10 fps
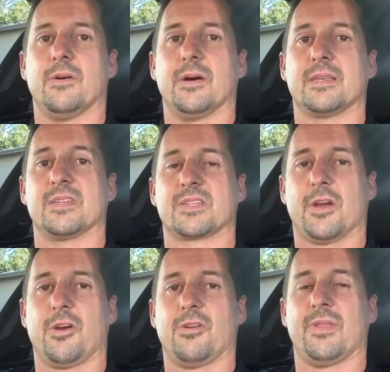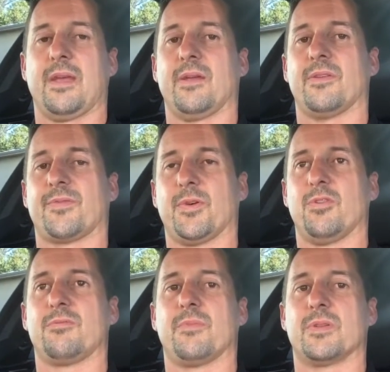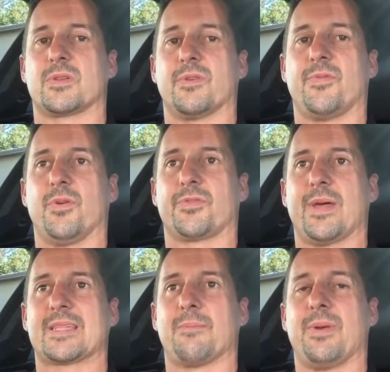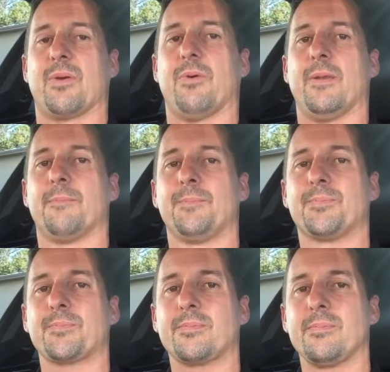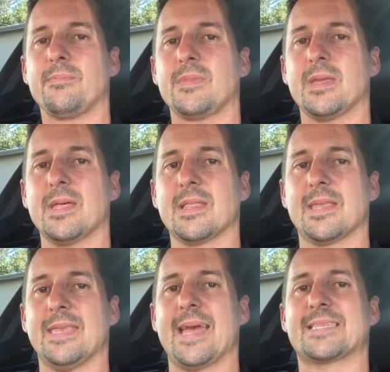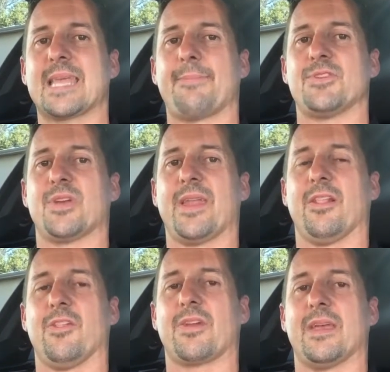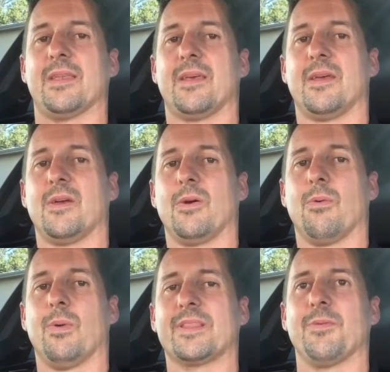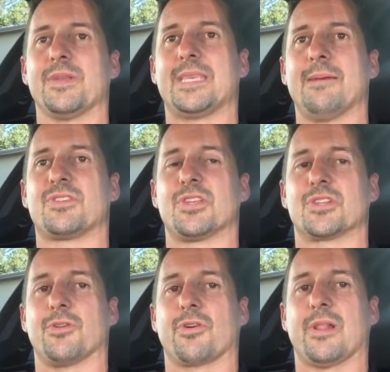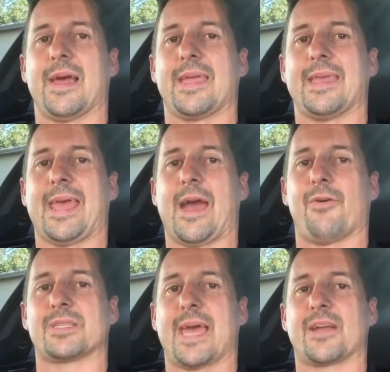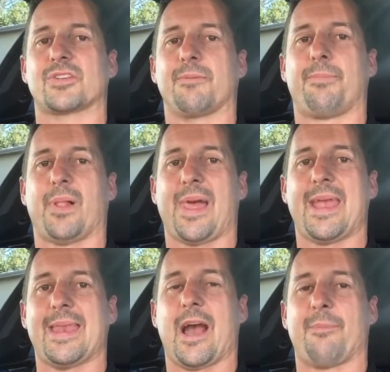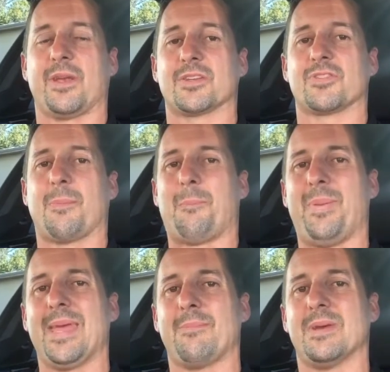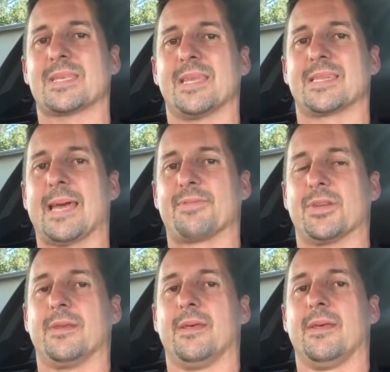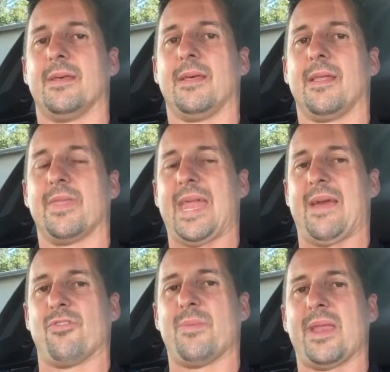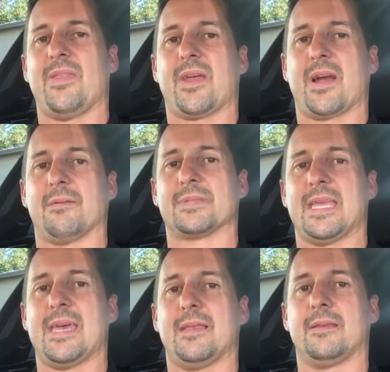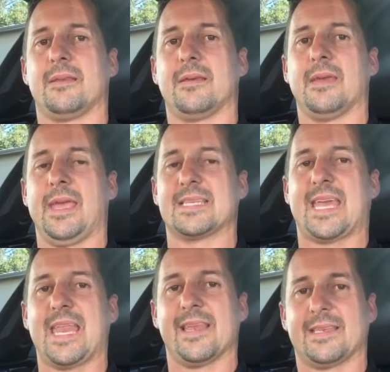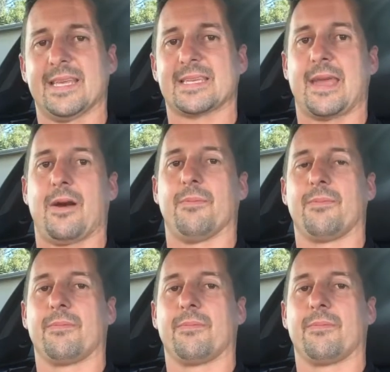a dessert. They had their food and so forth. So that's a big one. The next step is you got to look at what the redemptions look like and how it's actually playing out, because there's a big misconception that everybody that comes in is getting a discount.